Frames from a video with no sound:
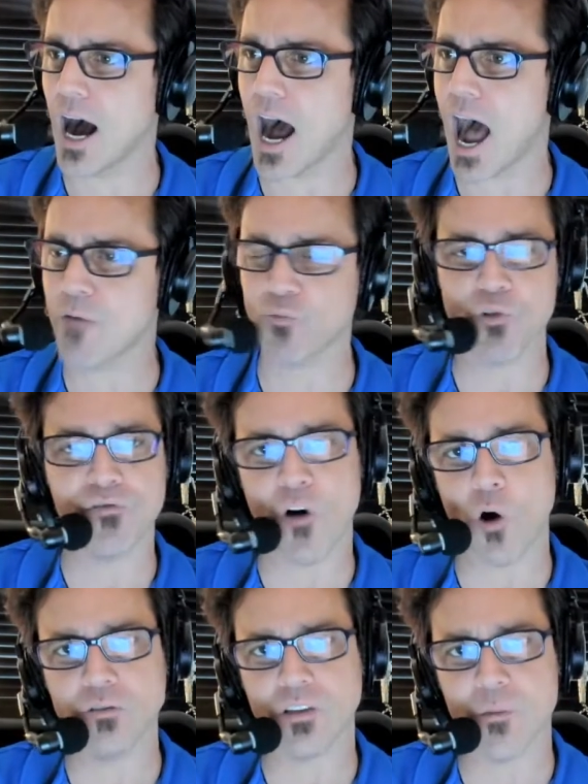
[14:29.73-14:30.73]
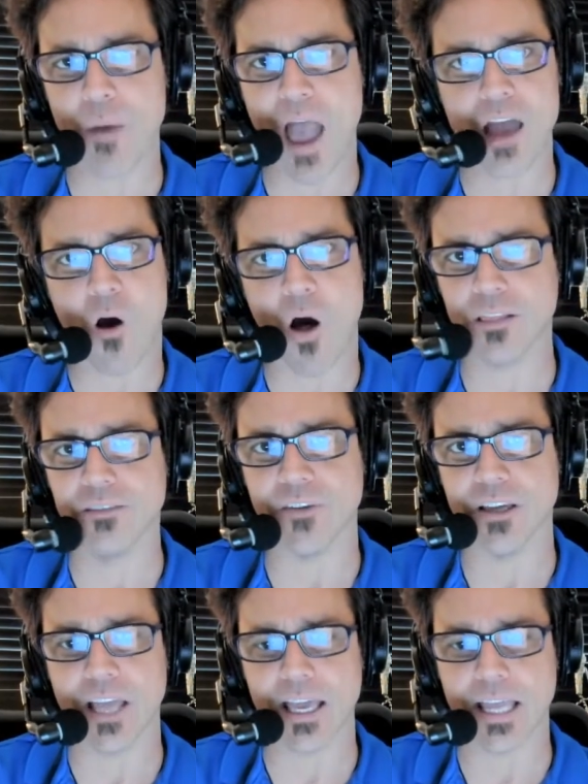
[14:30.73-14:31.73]
I'm revolted about all of
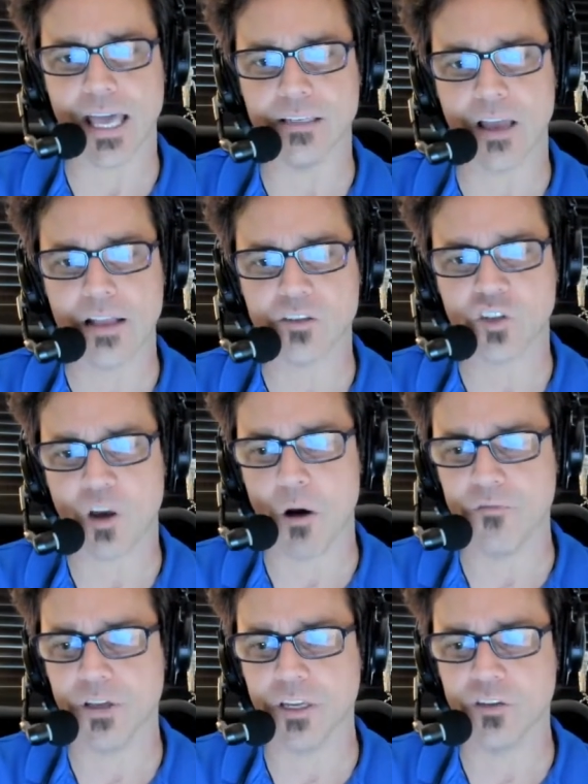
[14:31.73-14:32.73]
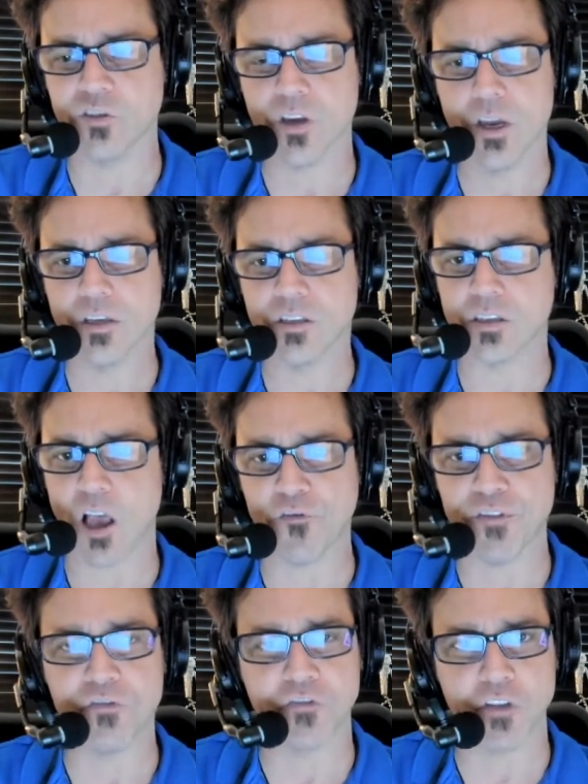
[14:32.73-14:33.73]
it. And and, and some yeah. of it is
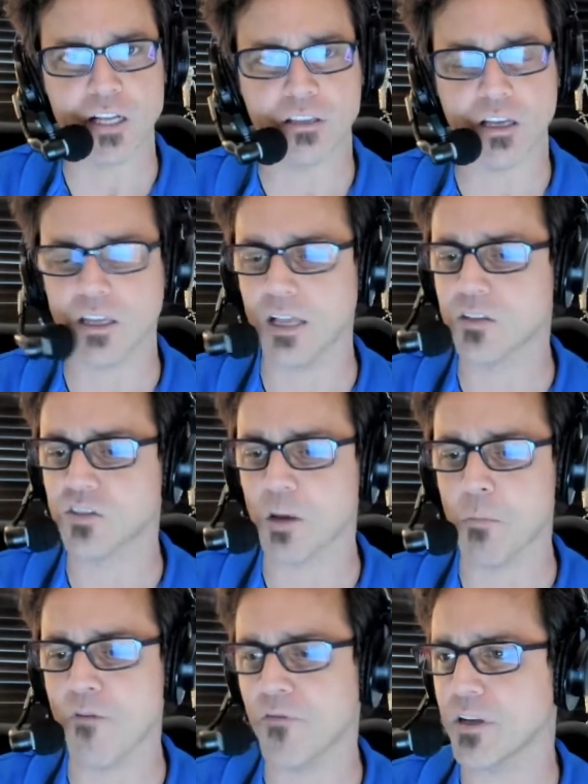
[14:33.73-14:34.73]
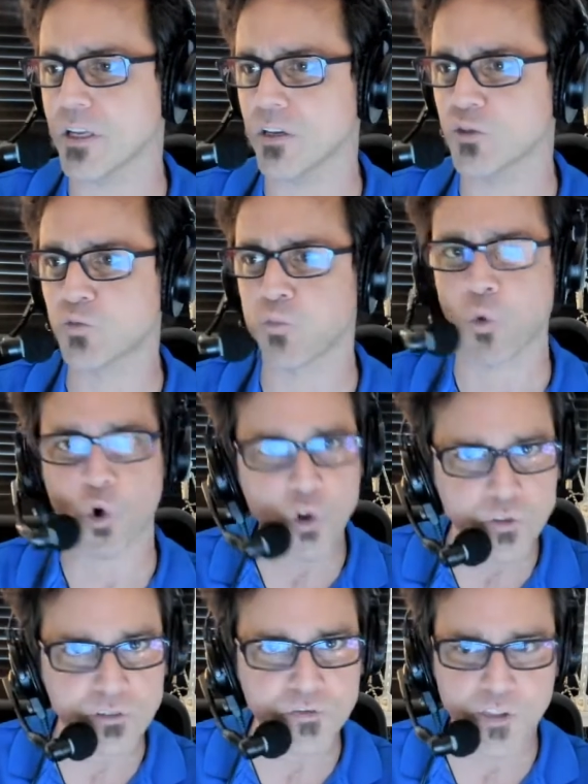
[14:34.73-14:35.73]
self inflicted, and some of it is
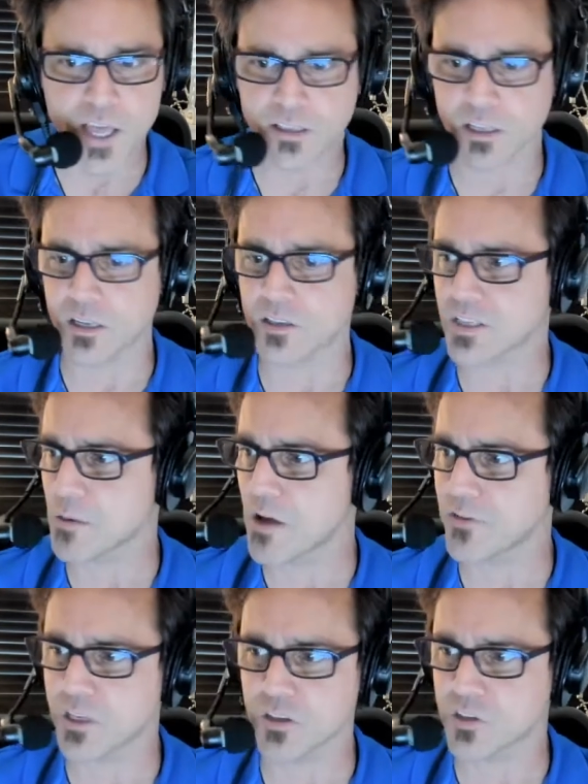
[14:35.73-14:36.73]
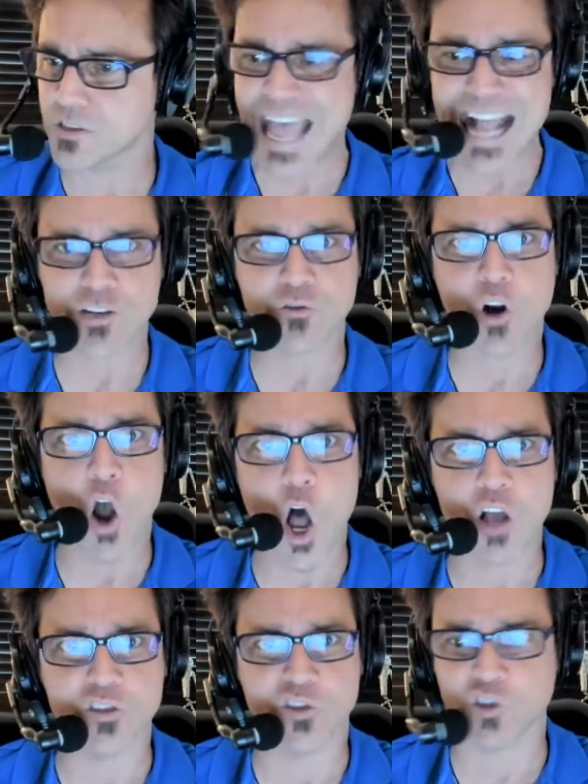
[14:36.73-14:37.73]
world inflicted, and some of it is natural
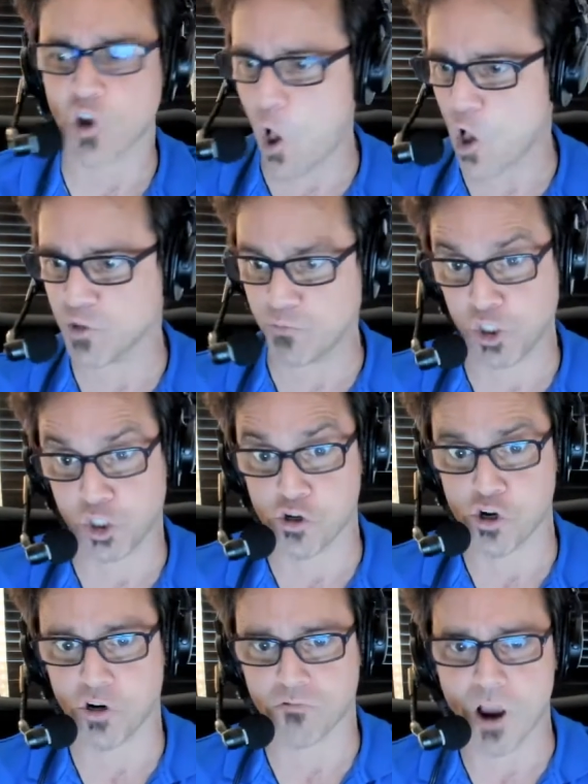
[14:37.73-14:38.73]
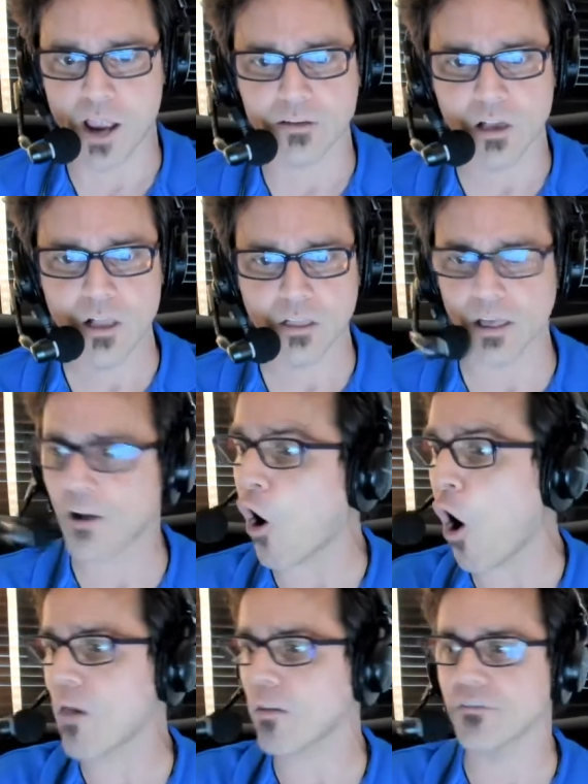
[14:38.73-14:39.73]
causes, cause majeure, right? Like
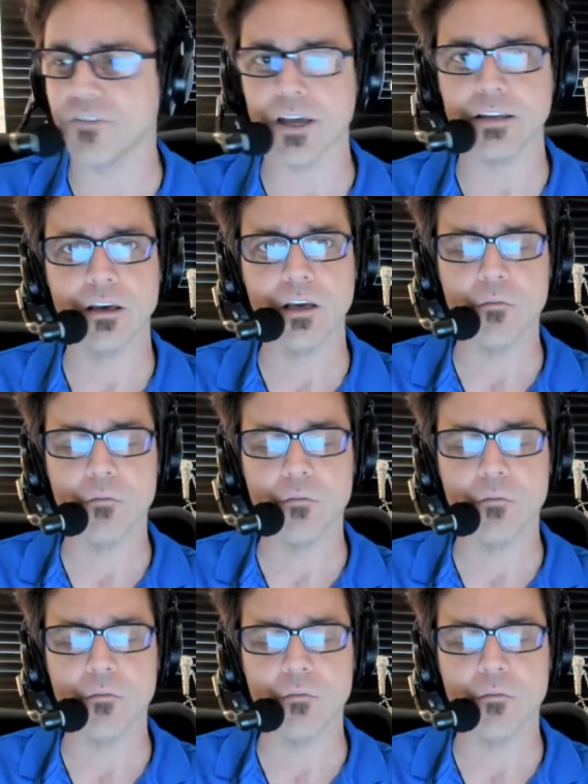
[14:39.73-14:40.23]
all of it.